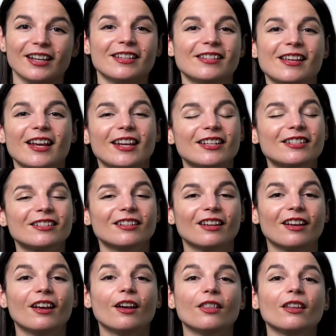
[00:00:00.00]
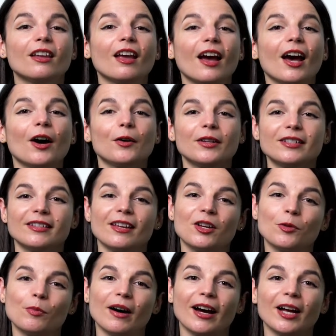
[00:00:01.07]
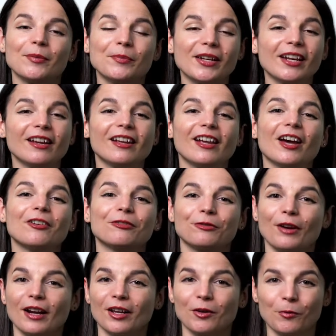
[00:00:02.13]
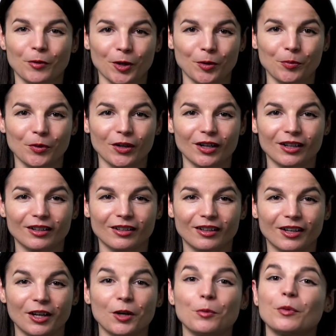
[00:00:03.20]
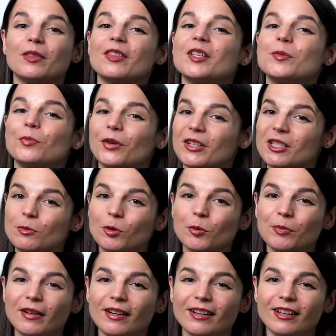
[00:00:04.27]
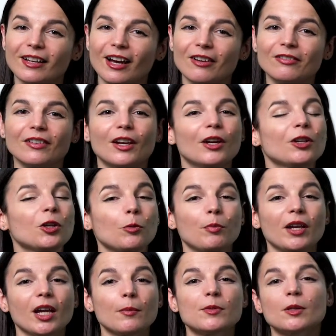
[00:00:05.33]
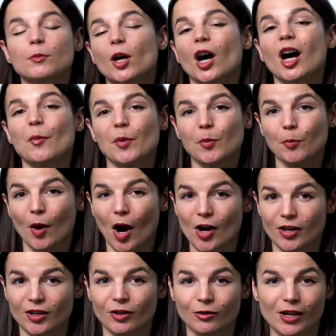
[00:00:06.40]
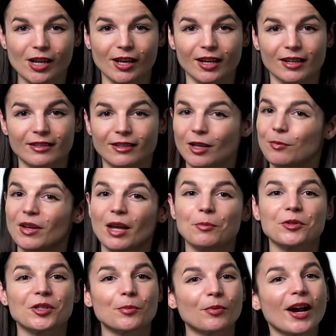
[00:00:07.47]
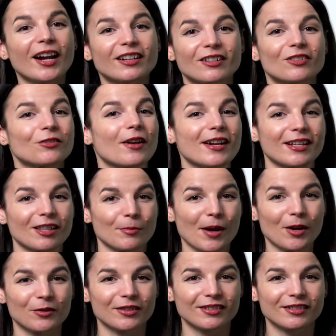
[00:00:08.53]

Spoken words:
Second, the How to Say Goodbye PDF Writing Workbook. With this printable PDF, you'll pick up some common parting greetings and be able to practice writing them out.